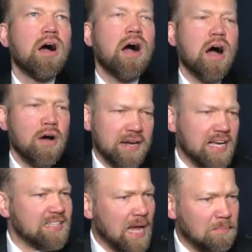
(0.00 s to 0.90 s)
Oh, and
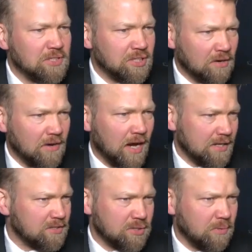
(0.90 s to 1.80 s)
that happens sort of
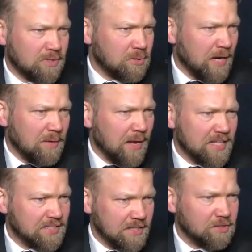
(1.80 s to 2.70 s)
like to 20
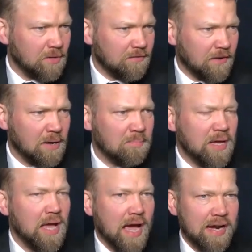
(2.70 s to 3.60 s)
minutes into the film,
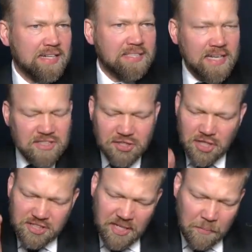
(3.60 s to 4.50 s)
and it's it's
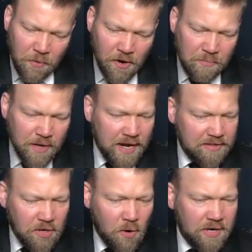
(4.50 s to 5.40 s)
just a point where
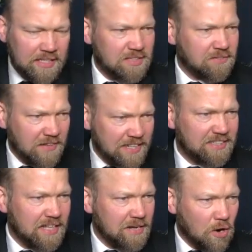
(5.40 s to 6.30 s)
the audience
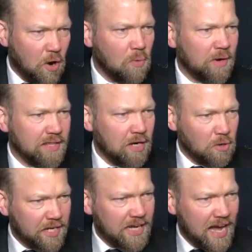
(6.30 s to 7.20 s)
think they know what they're
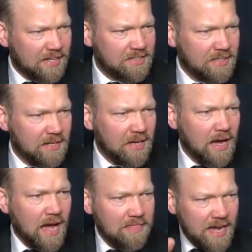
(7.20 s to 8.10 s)
looking at,
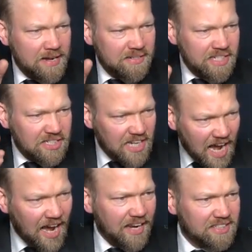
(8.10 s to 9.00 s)
and then he
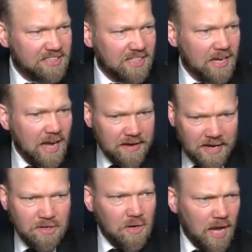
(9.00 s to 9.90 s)
dies, and
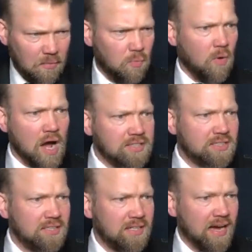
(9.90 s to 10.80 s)
then you're like, what?
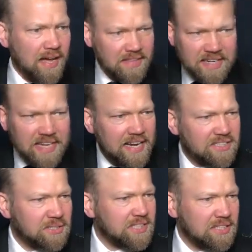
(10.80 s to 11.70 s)
And then he
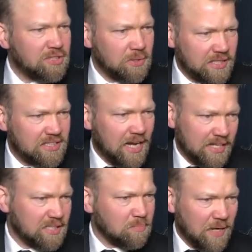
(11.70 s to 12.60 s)
enters into this
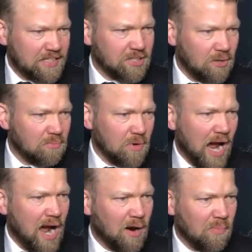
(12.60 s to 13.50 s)
like special
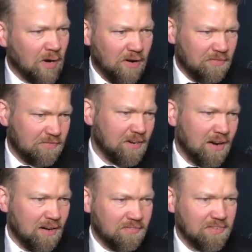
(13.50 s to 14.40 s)
realm of
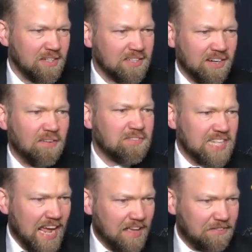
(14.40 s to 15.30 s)
of, of
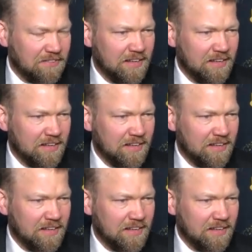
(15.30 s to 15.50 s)
death,